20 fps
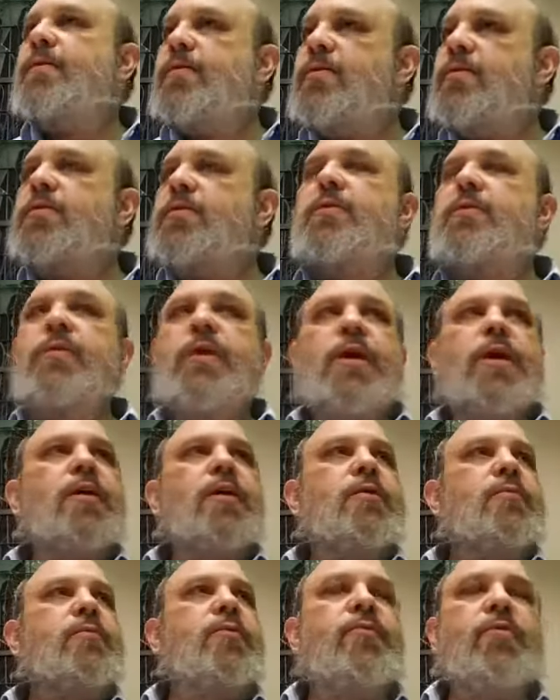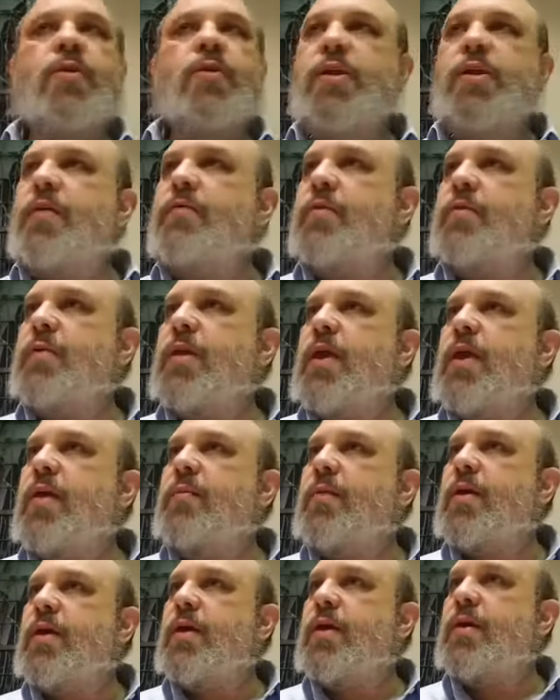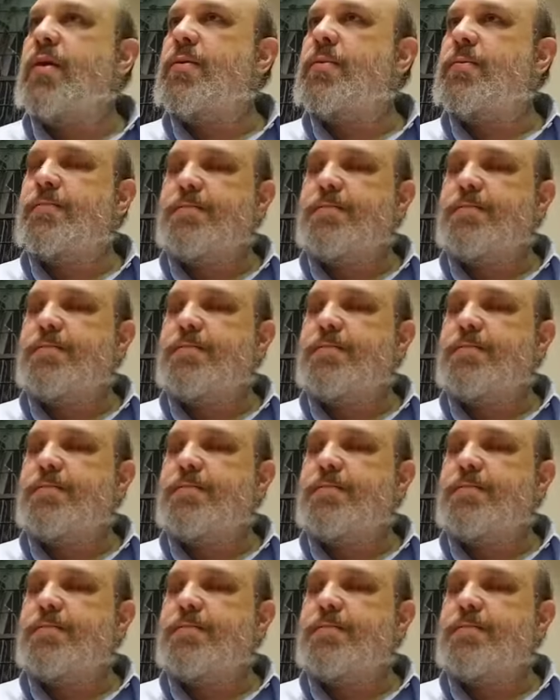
So it's three years before David became a king.